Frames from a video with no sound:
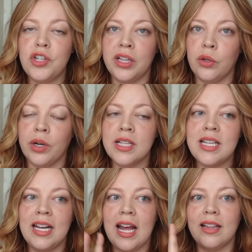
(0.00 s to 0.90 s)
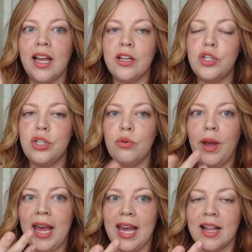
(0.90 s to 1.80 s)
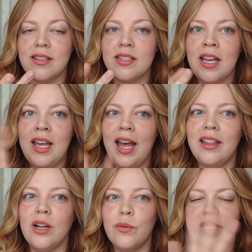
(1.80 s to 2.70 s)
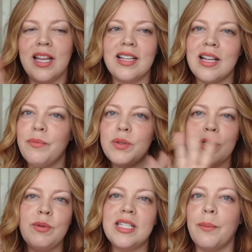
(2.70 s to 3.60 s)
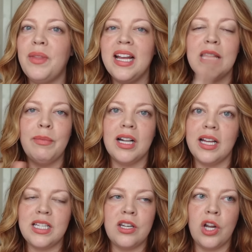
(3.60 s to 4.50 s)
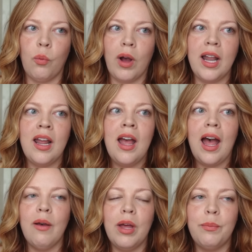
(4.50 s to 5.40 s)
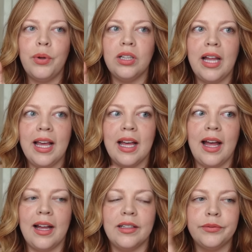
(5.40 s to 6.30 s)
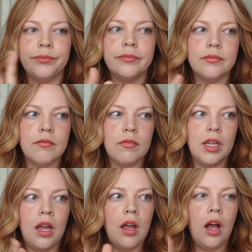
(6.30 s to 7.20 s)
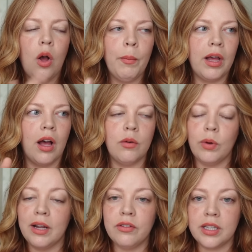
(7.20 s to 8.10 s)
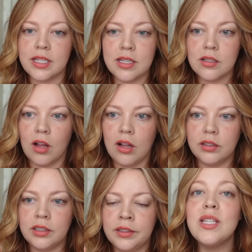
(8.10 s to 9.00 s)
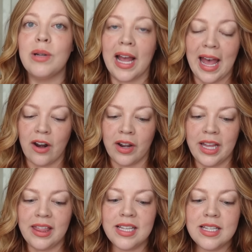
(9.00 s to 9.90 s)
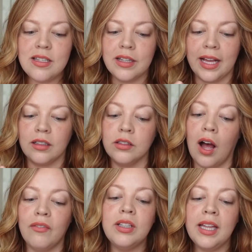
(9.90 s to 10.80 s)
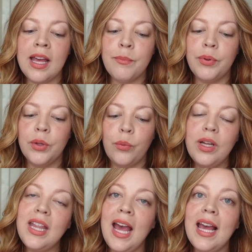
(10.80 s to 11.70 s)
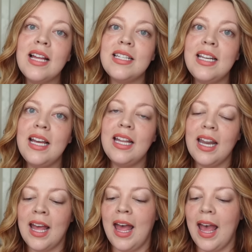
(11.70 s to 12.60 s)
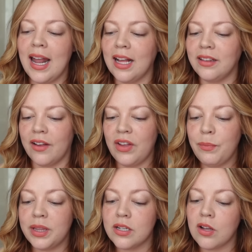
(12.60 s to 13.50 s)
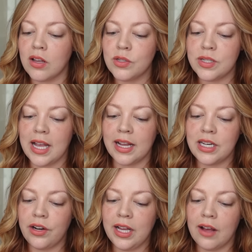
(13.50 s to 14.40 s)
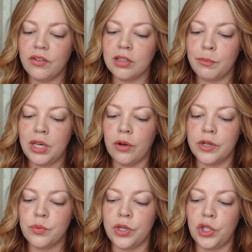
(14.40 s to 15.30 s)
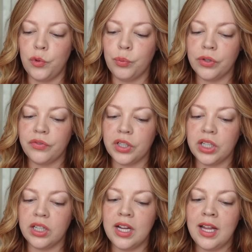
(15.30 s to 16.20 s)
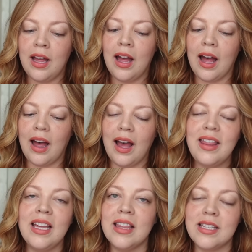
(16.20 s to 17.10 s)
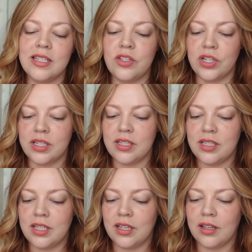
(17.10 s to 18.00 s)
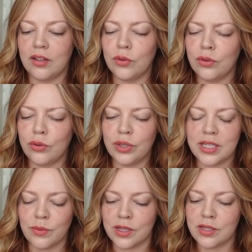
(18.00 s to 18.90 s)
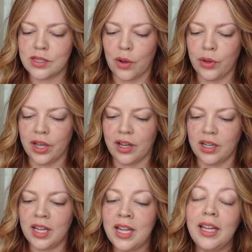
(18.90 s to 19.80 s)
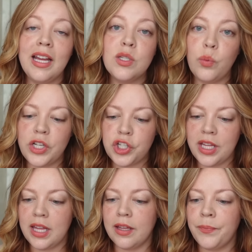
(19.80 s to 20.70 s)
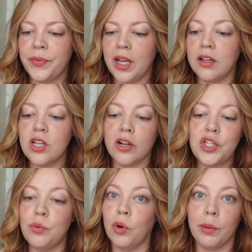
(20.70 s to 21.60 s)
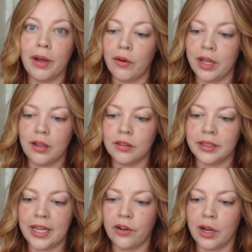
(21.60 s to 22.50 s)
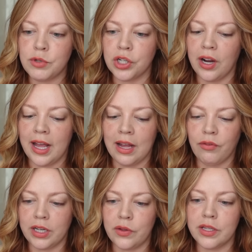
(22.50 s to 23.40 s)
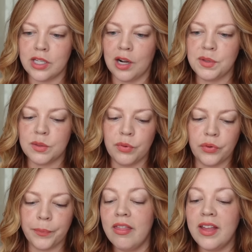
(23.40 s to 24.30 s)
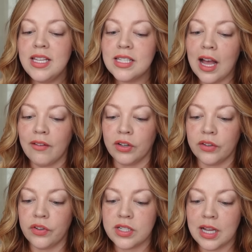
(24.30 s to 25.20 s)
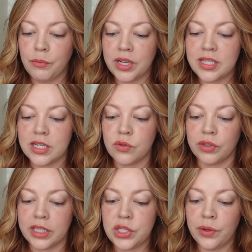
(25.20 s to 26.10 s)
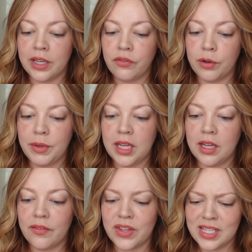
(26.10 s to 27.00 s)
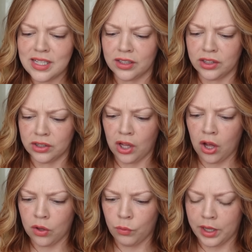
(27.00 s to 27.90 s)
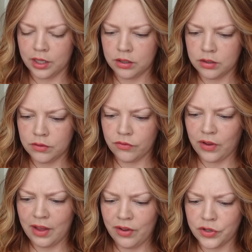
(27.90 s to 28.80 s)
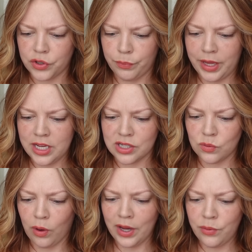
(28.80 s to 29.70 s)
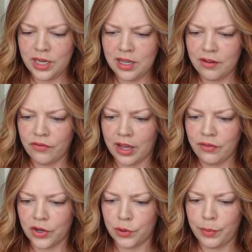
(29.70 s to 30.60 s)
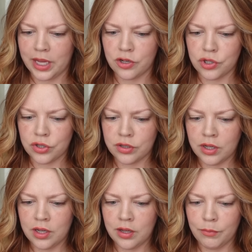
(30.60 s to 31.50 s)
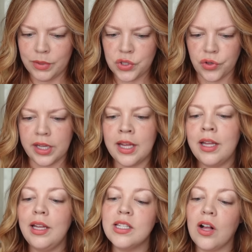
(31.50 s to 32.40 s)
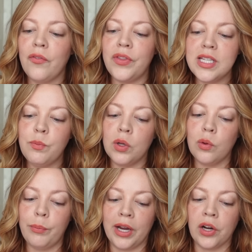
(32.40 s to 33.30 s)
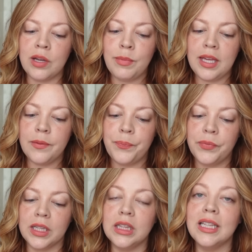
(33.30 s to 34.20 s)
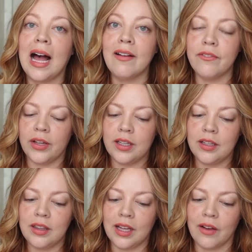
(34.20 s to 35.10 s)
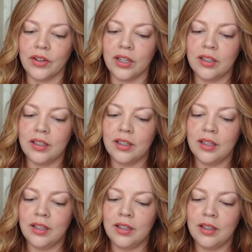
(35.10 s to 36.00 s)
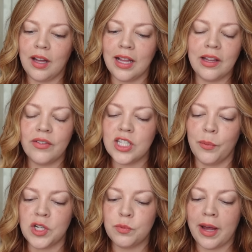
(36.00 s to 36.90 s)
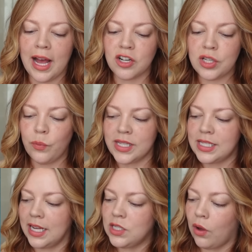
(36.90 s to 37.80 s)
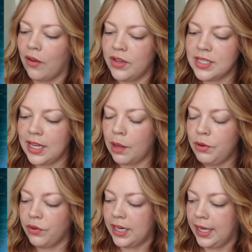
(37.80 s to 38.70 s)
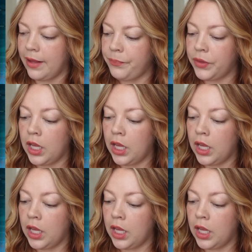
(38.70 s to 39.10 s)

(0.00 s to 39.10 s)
Jane Lawrence, and it had like two hands and there was like some supposed to be something in the middle. I didn't know what. I had put like a, oh my god, whatever this is called. That's what I had on it. This is like a lava lamp with a hand in it, and I love it, but there's also a secondary cover. Let me know which one you prefer. I think this is just, oh, this one's so good. It's witchy. I'll talk to you more about it later, I'm sure, and I've read you the synopsis before. This cover, for some reason, is really doing it for me. This is a long one, five hundred pages. Why do we need a five hundred page mystery? It's called This Book Will Bury Me. Love the cover. I love it so much. It's by Ashley Winstead, so obviously I'll be reading it.